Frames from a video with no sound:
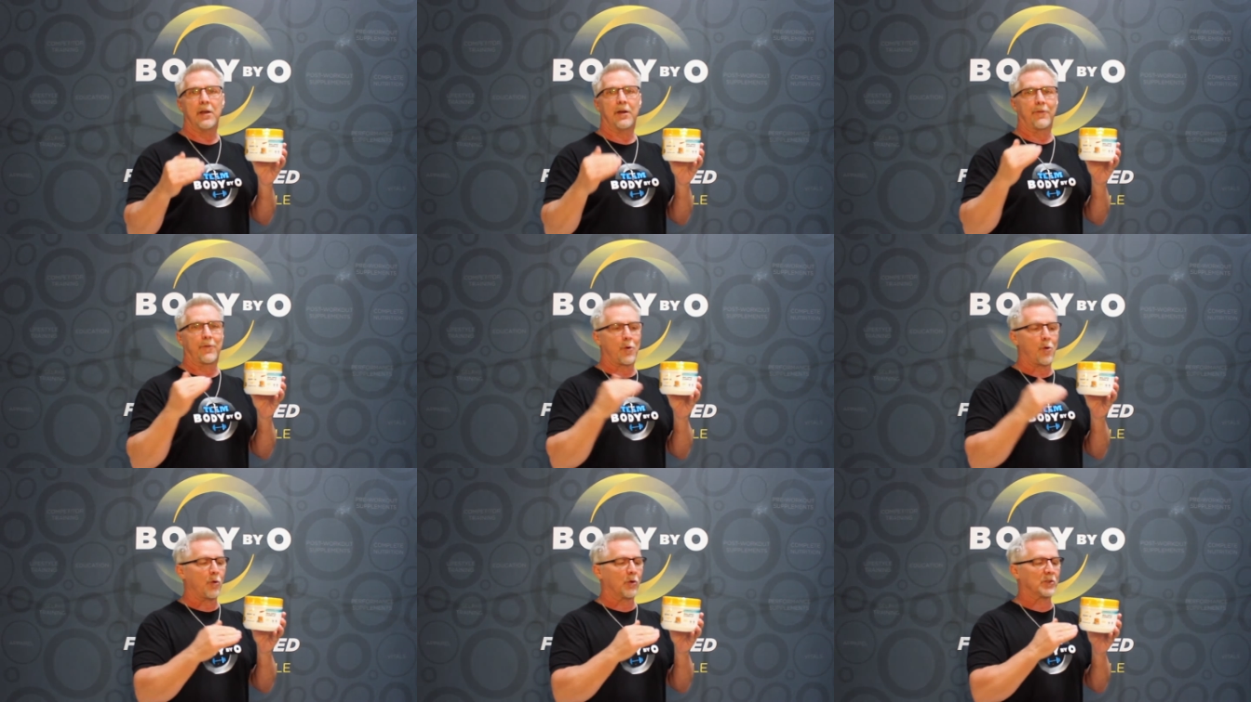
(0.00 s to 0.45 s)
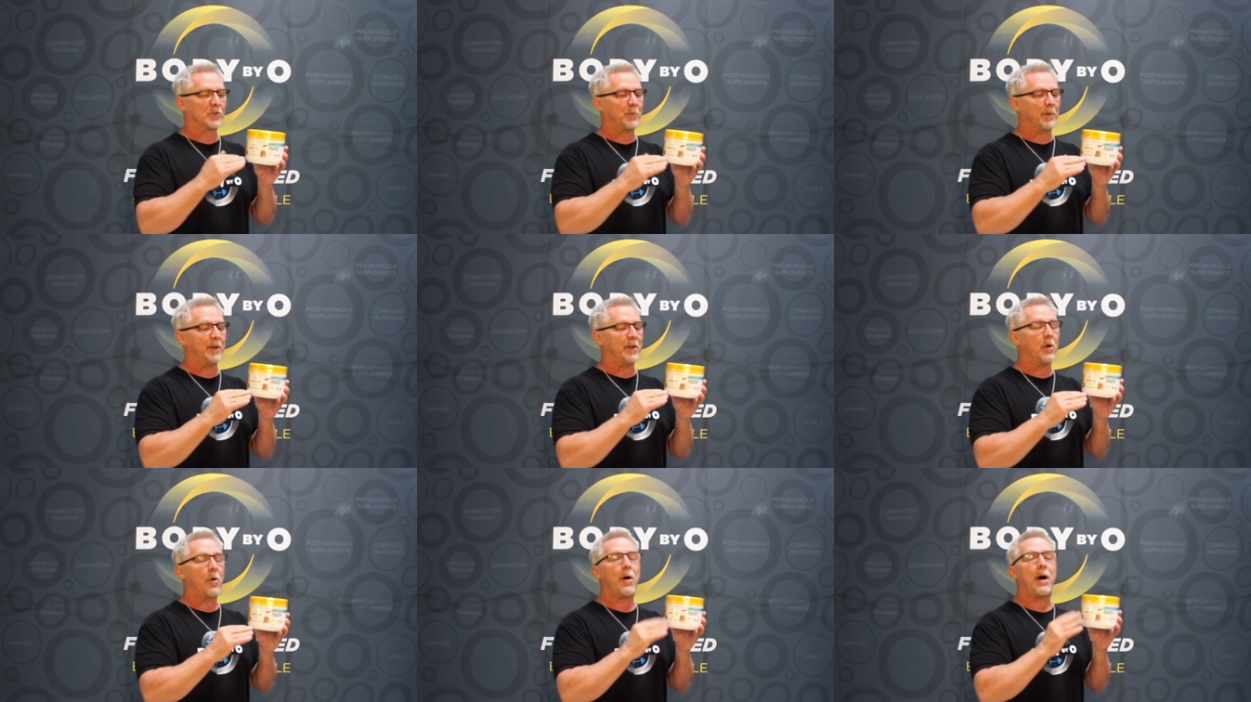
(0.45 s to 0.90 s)
Of course,
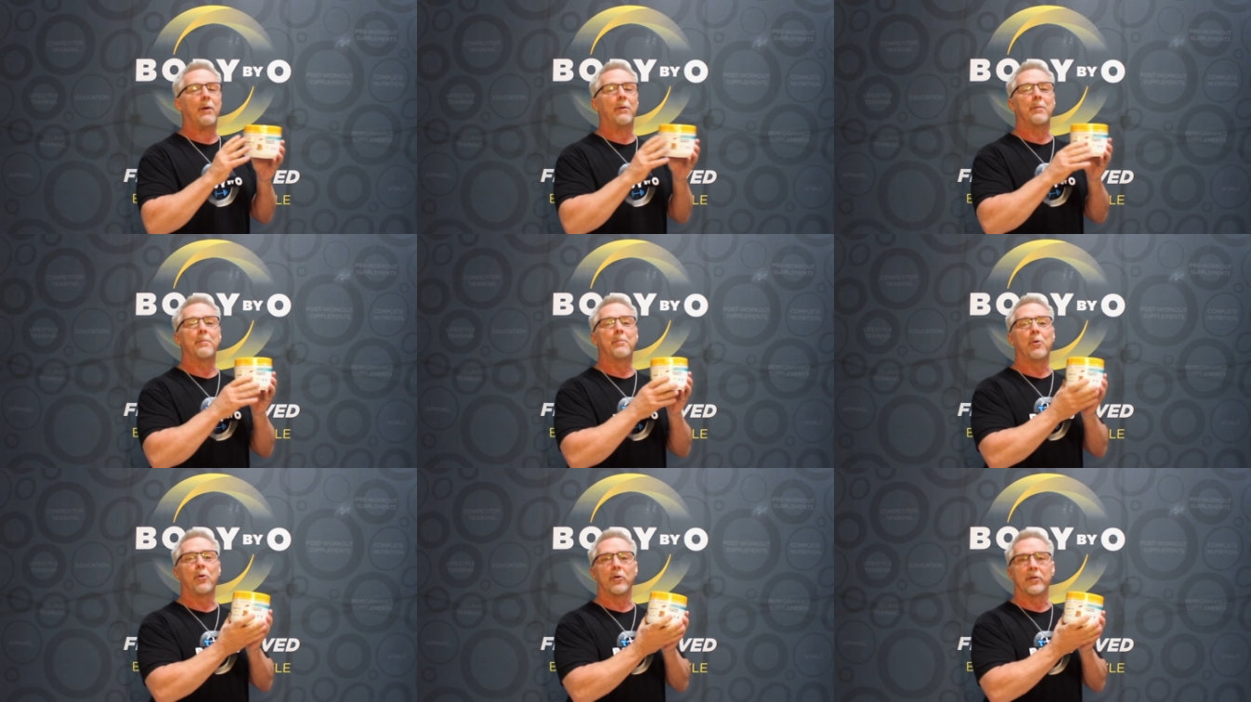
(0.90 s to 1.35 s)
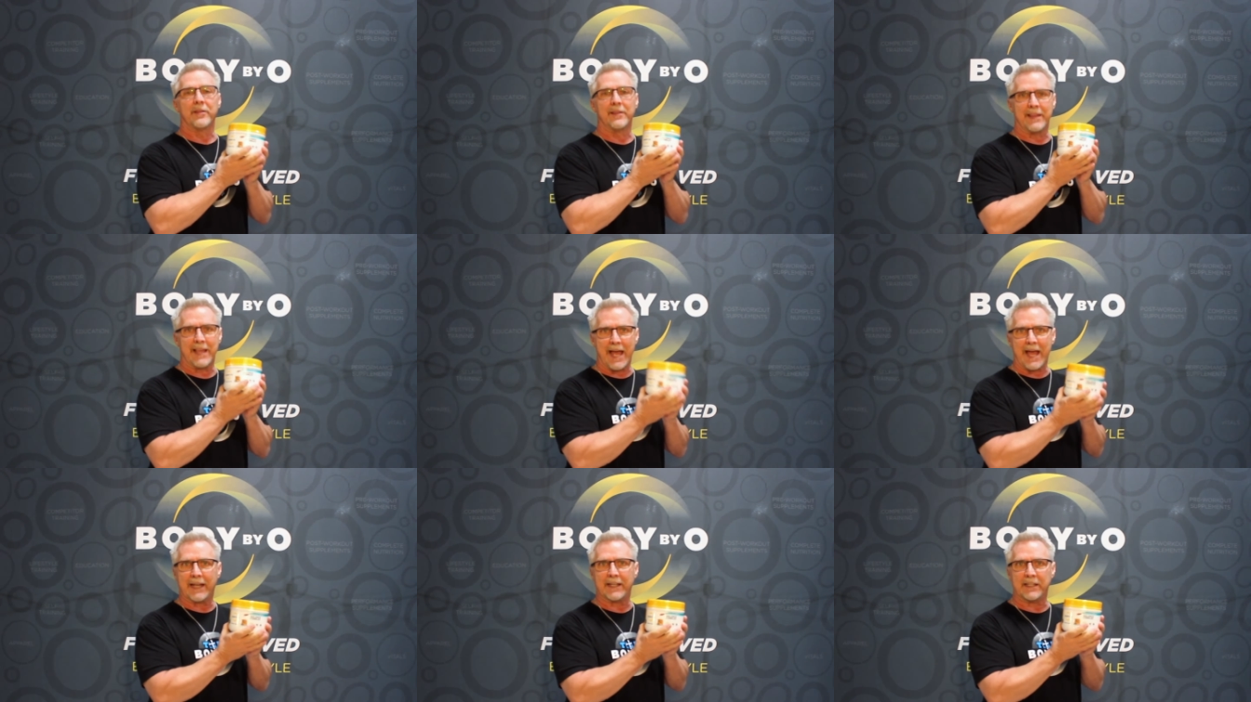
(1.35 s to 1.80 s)
we know how important
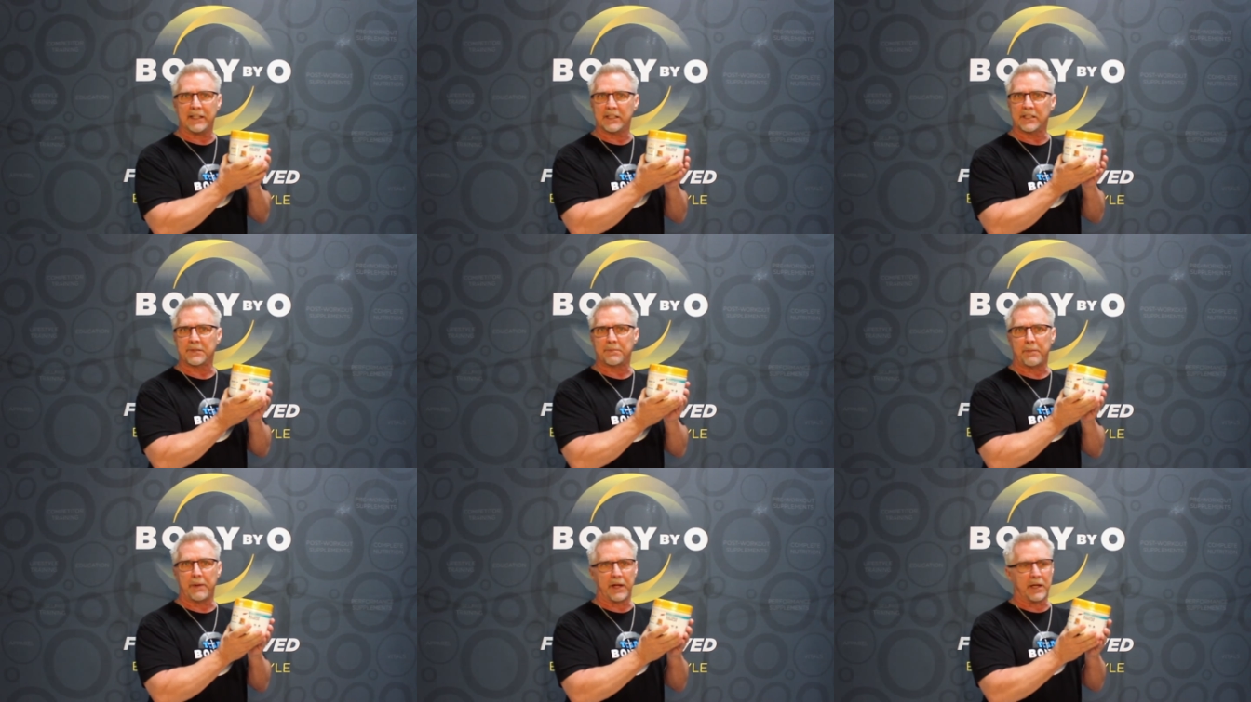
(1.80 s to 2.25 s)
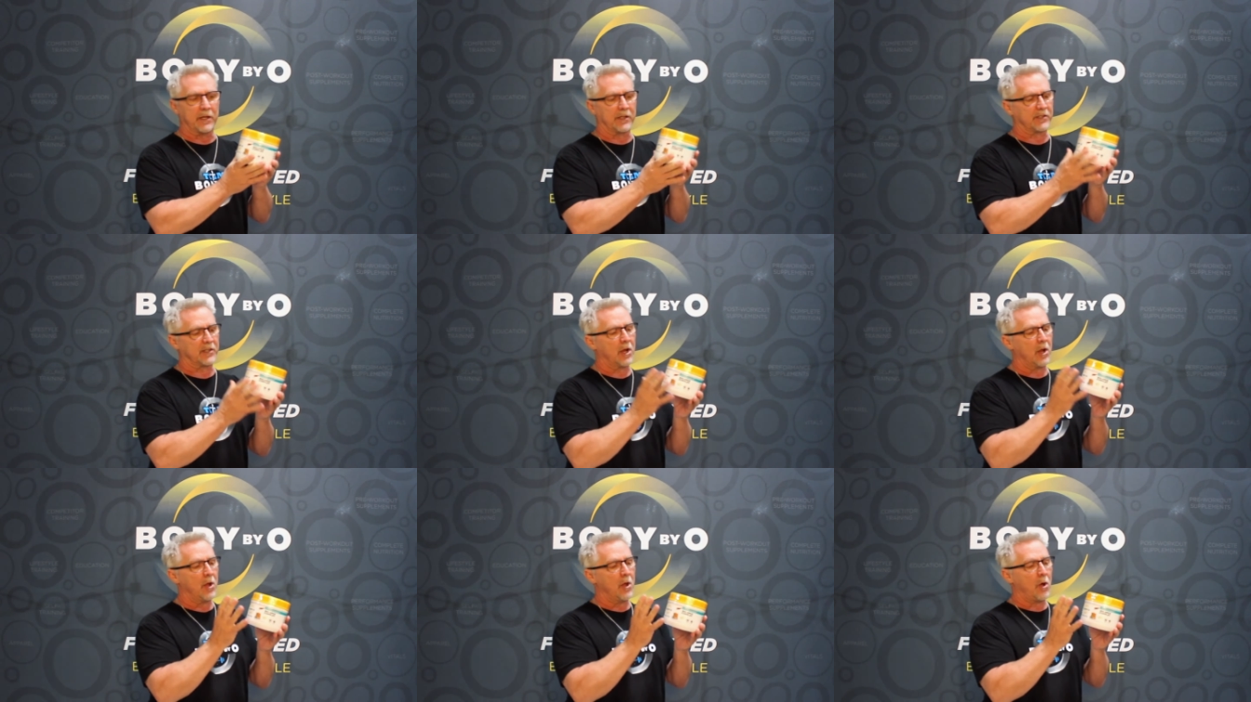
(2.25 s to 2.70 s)
that is
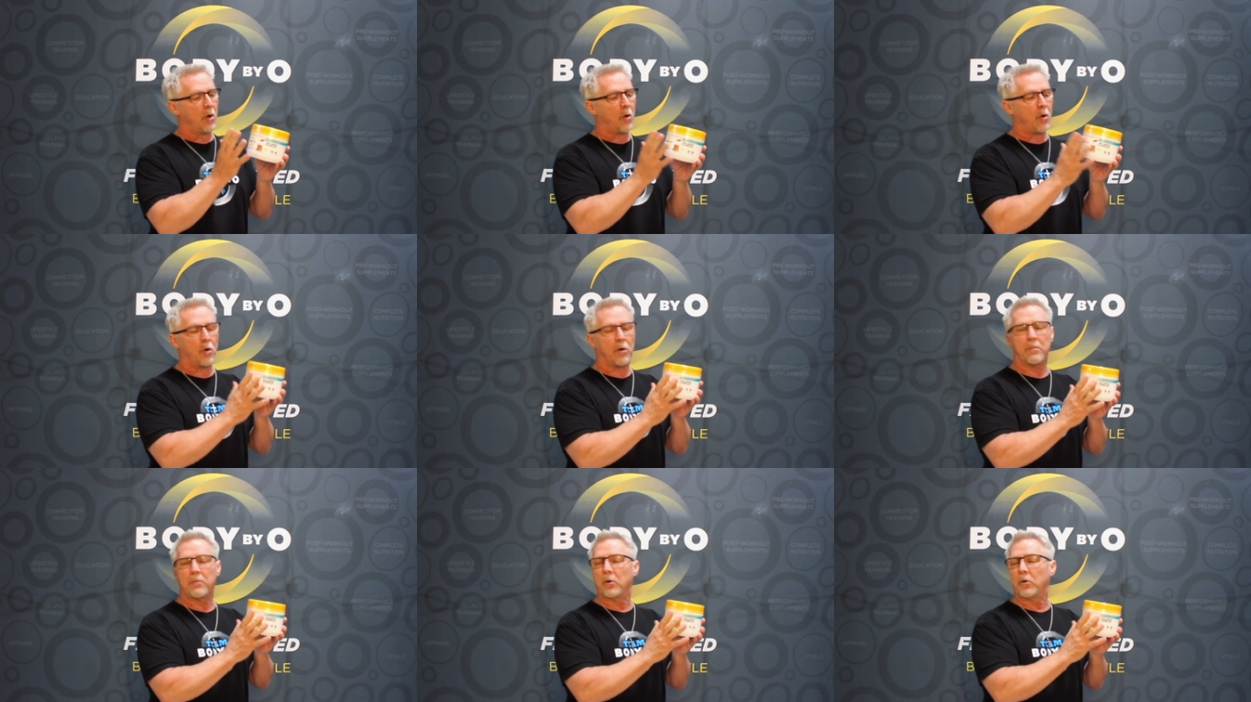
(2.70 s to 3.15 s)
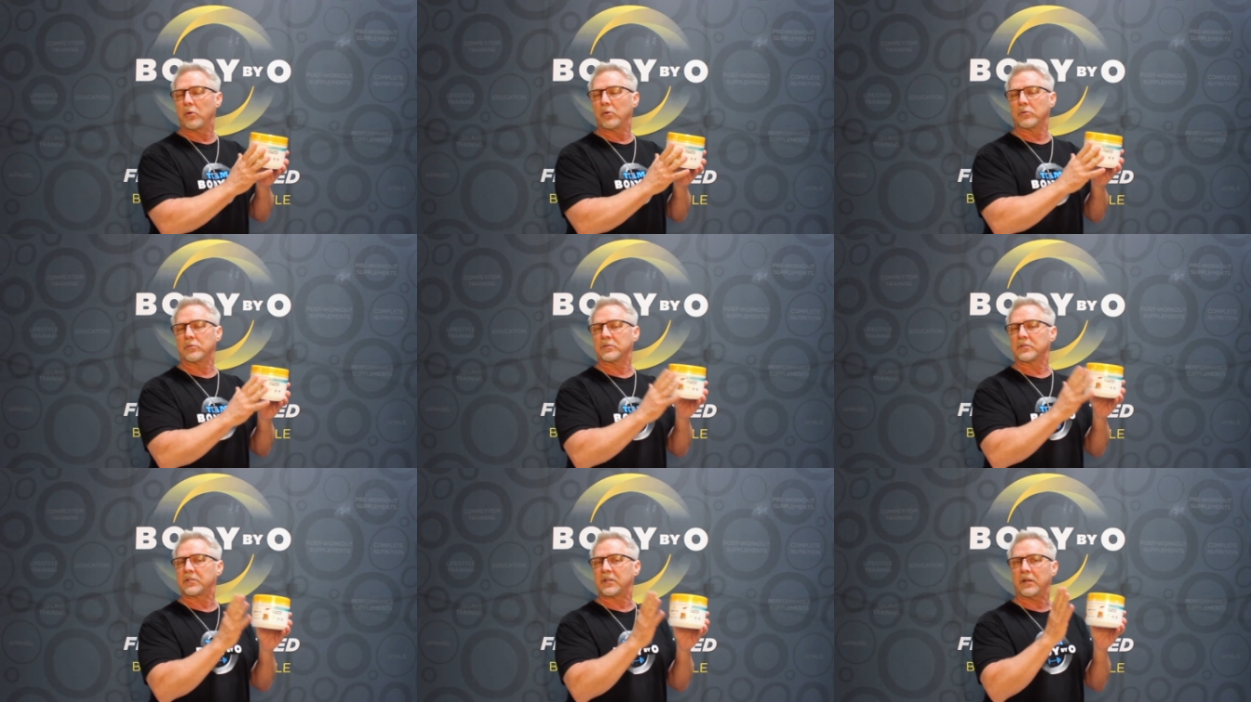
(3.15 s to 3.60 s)
because
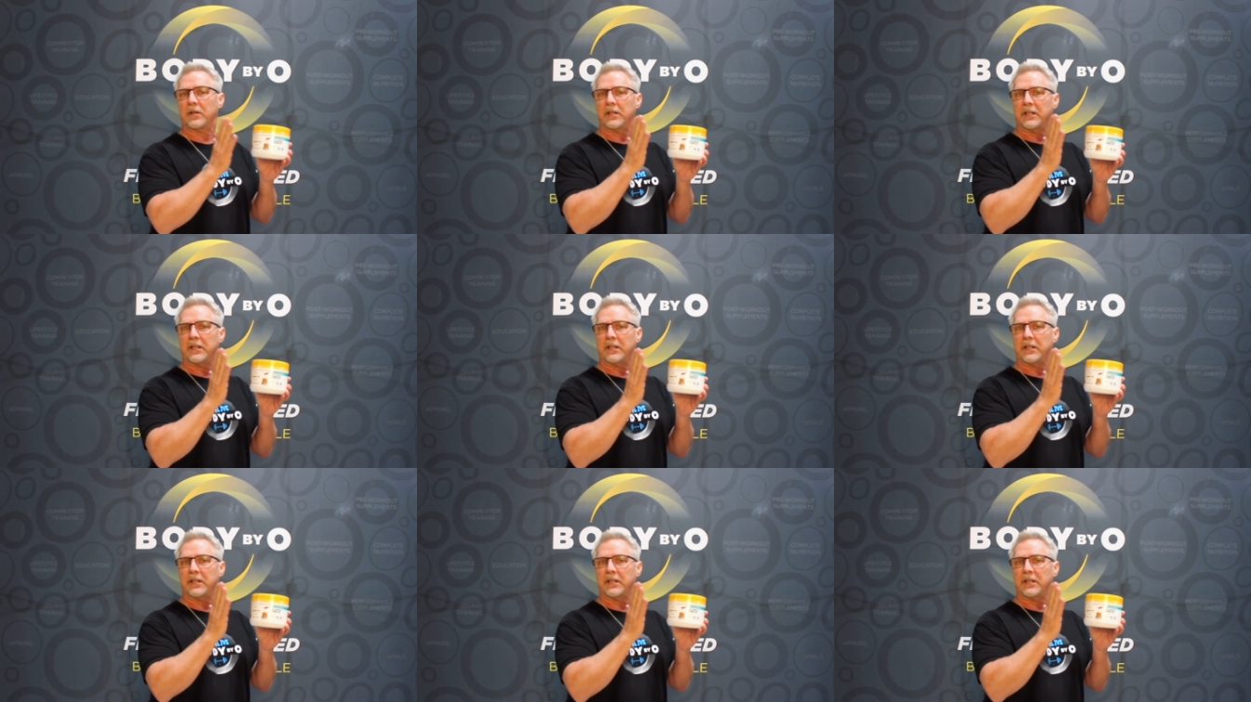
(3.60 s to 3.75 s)
hormones,